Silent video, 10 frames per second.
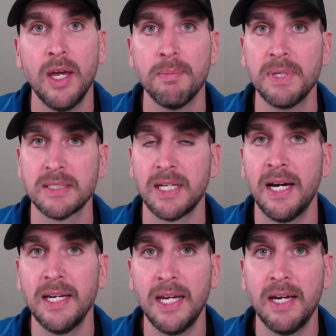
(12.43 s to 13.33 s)
because
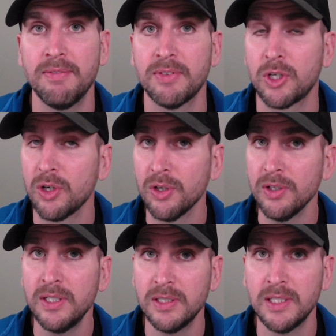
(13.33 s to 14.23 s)
I have
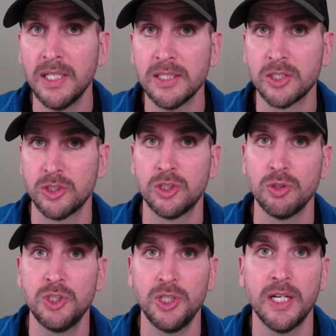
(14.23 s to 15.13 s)
current needs
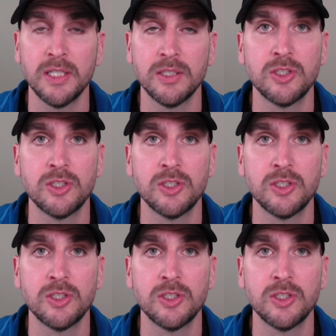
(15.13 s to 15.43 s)
associated